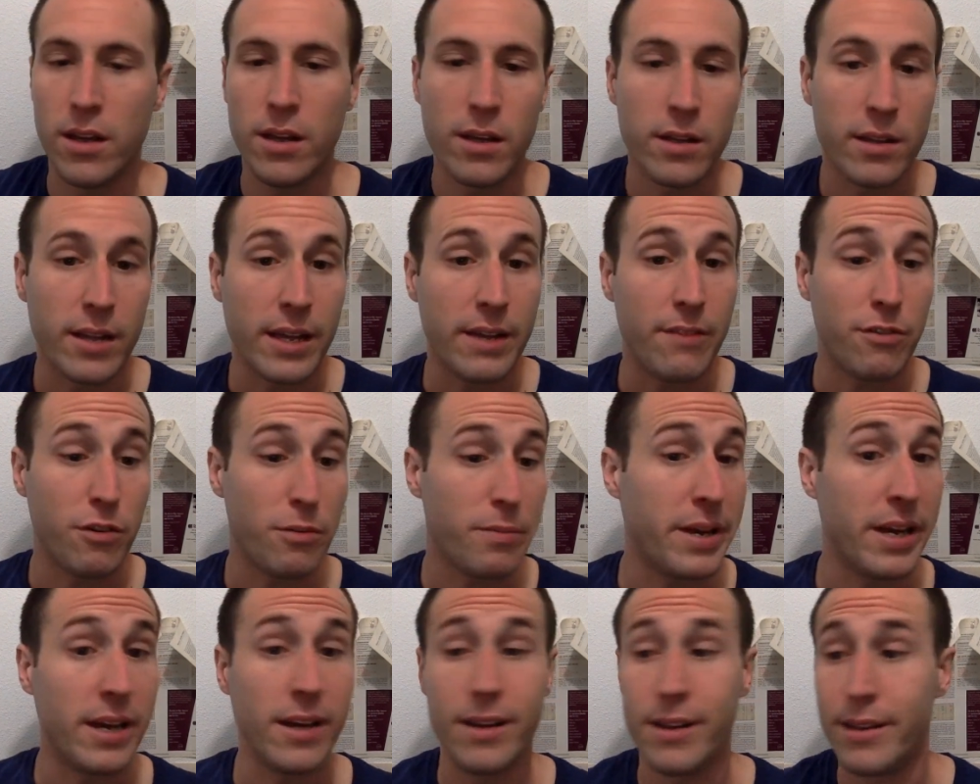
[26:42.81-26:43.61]
like for
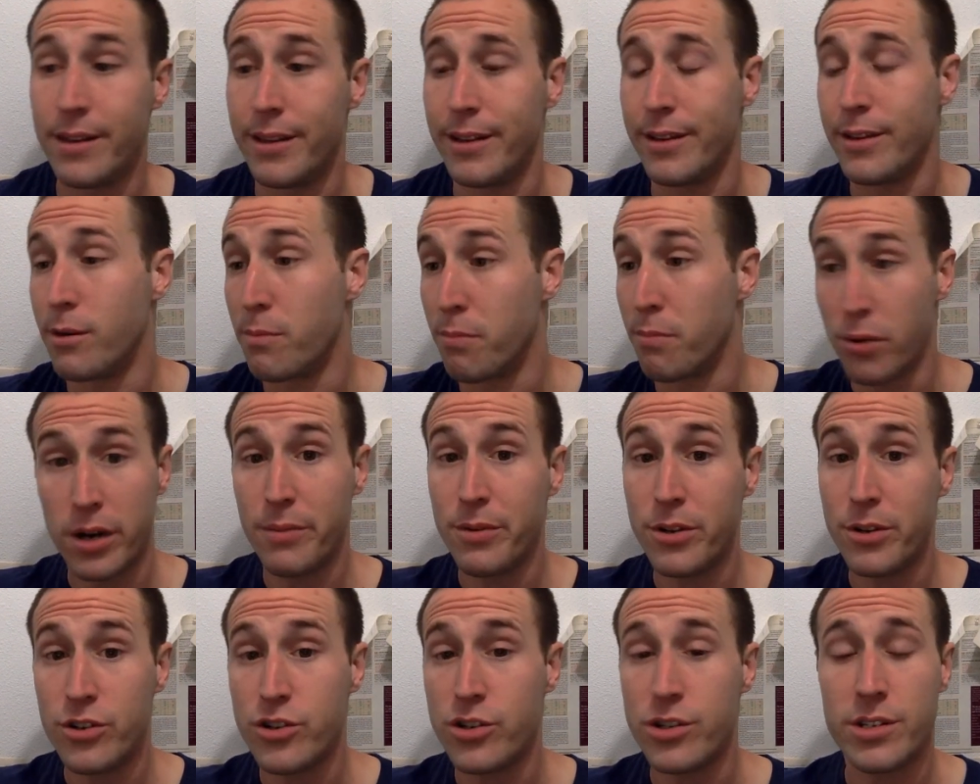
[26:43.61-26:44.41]
me, you're pretty
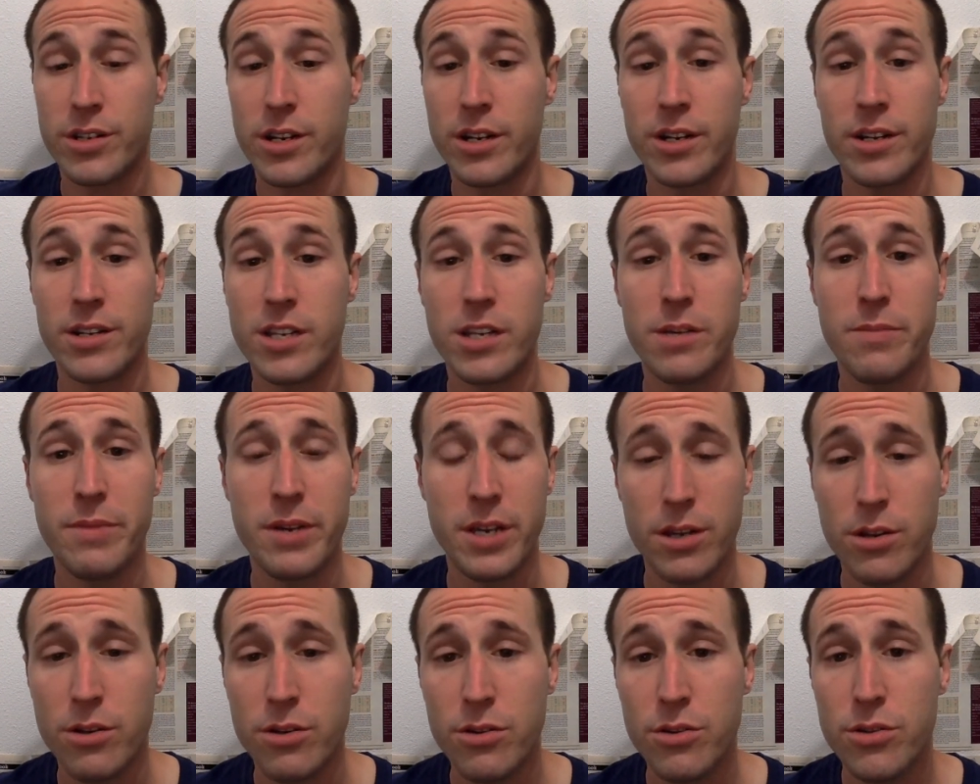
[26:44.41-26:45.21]
much just going to see
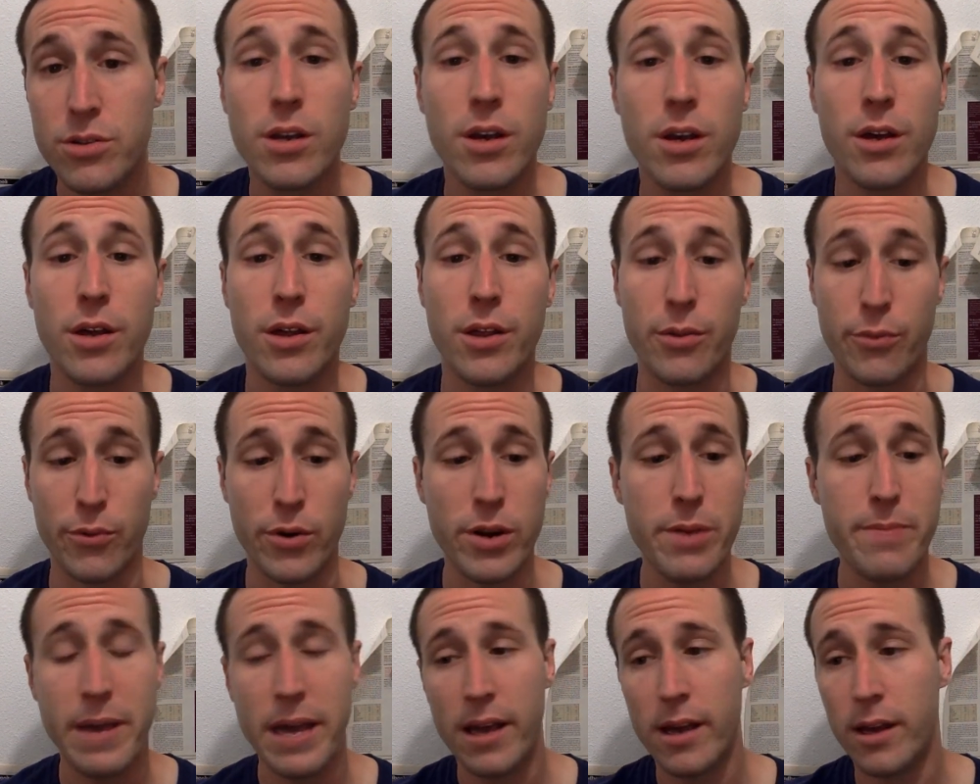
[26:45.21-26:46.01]
me use
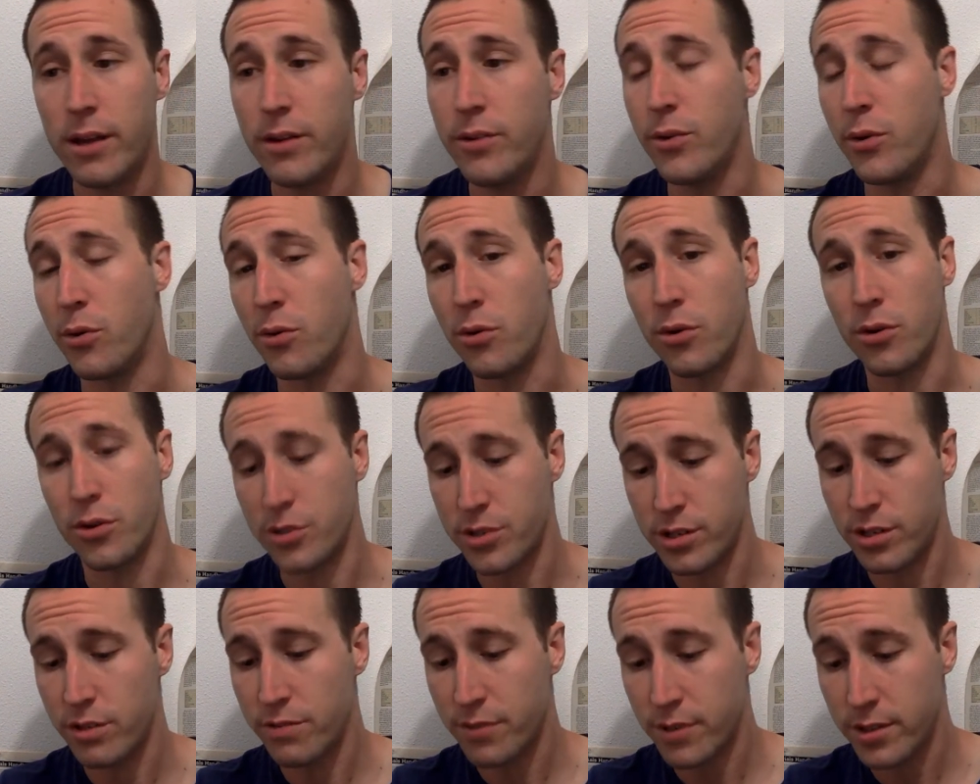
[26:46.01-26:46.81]
3-band or
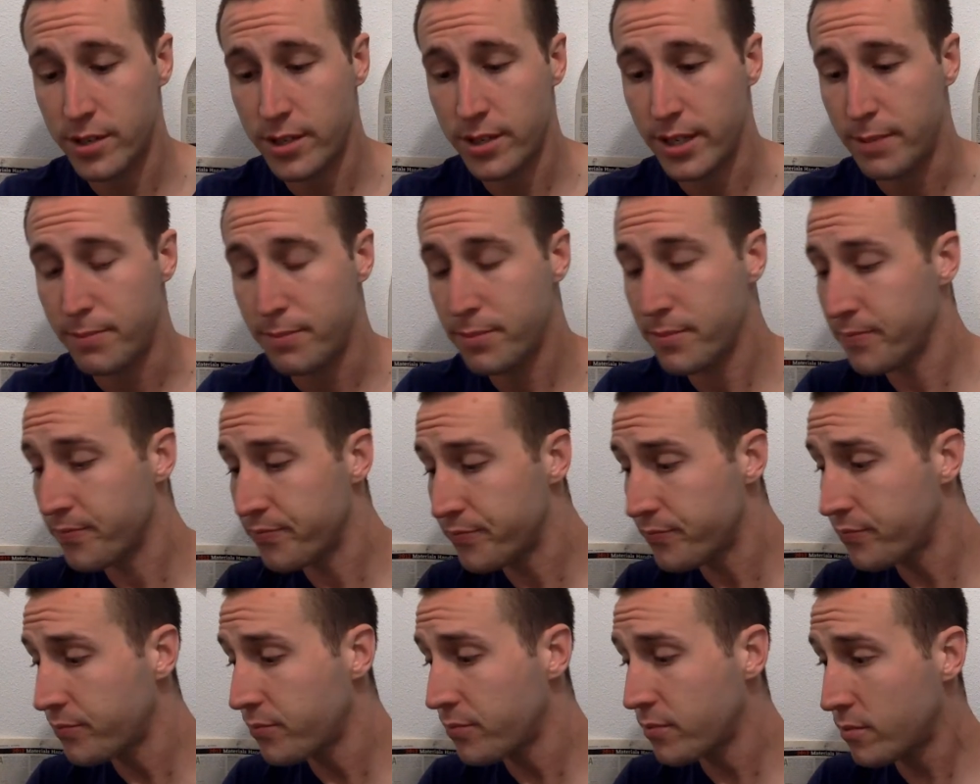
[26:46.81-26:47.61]
silver tip.
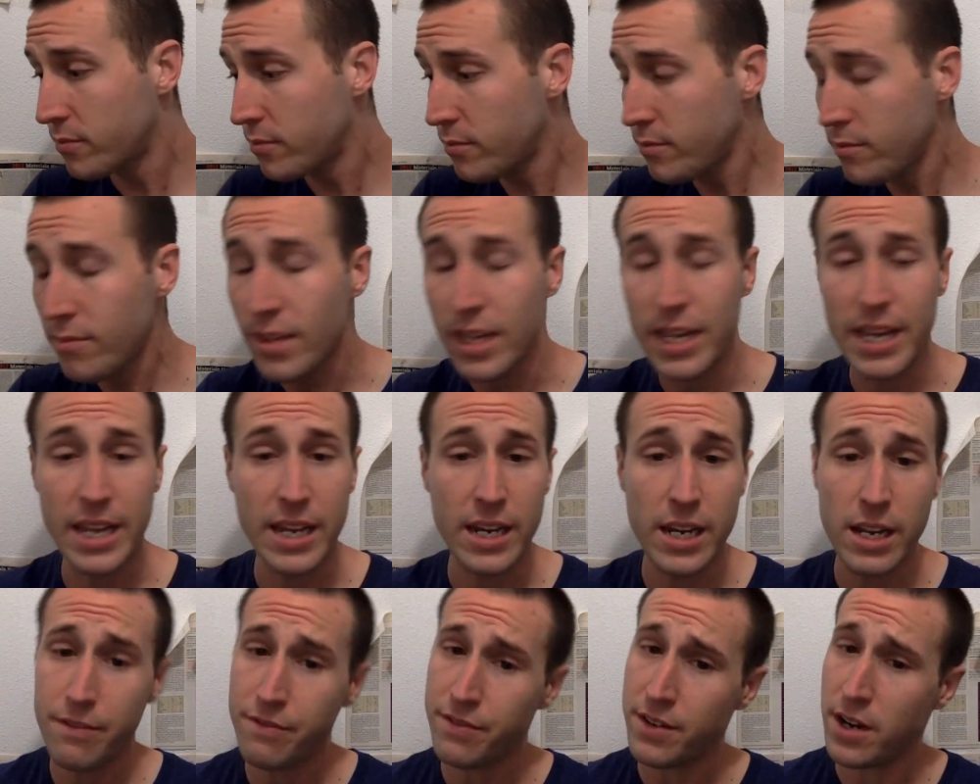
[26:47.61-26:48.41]

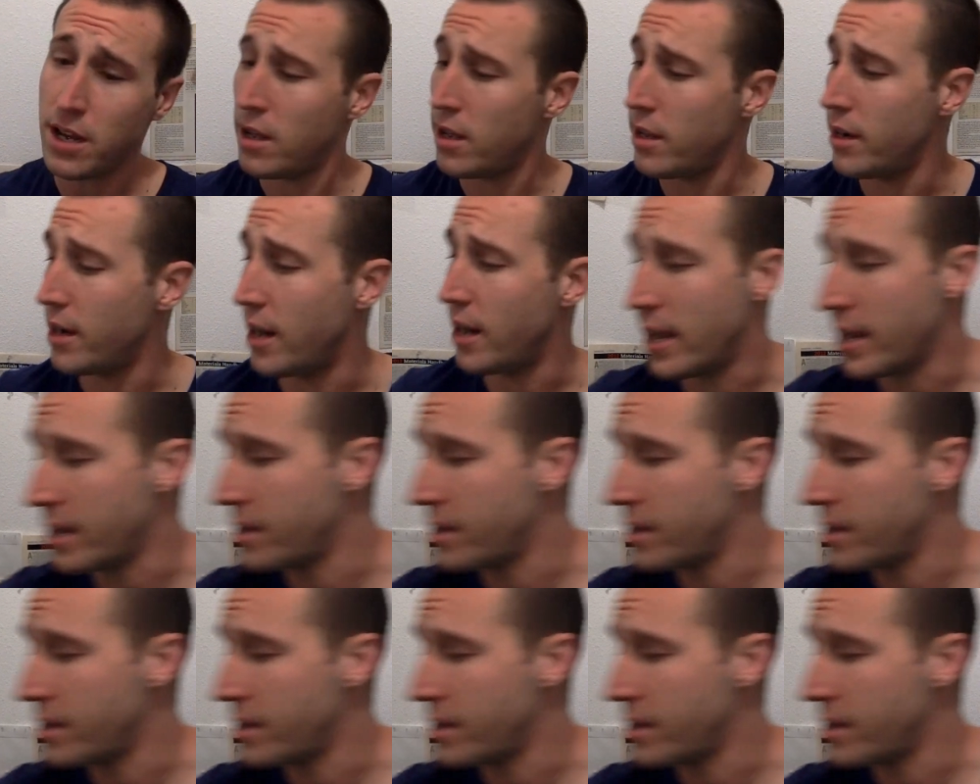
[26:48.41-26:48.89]
And if not, I